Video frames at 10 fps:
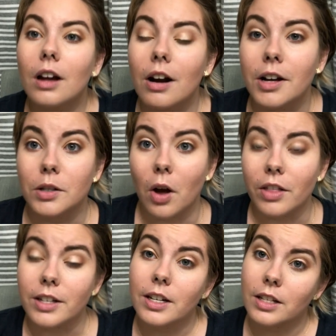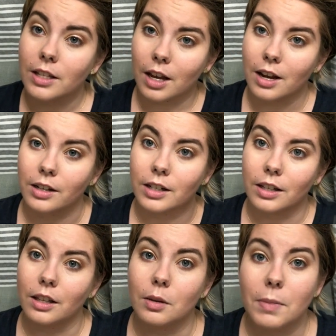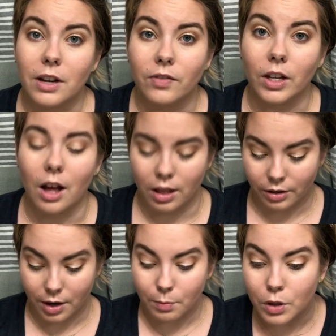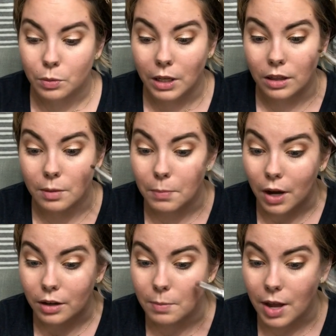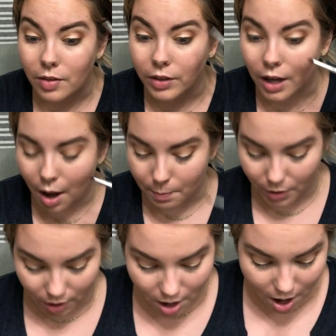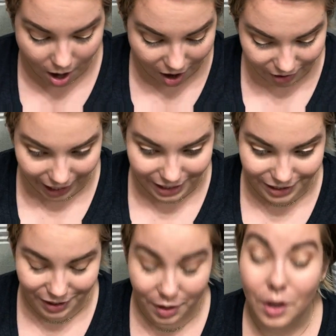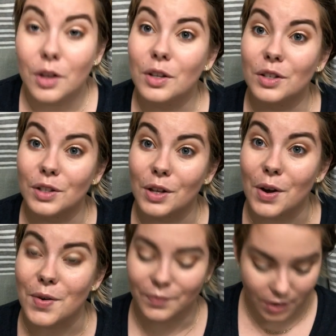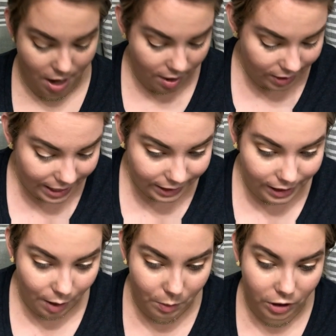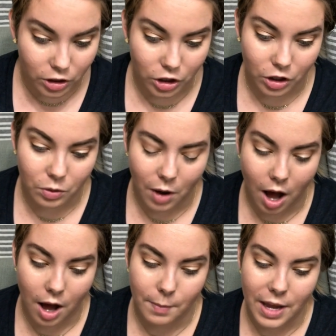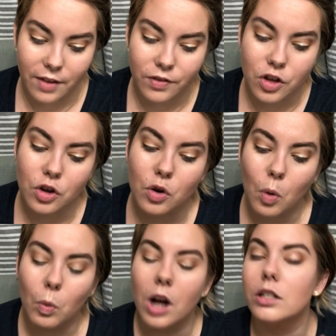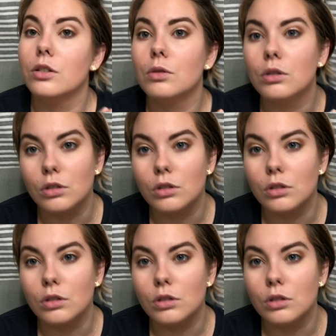Alright, so all that did is it connected a little bit of the color in between the bottom and the upper. Alright, so the next thing I want to do, if you want to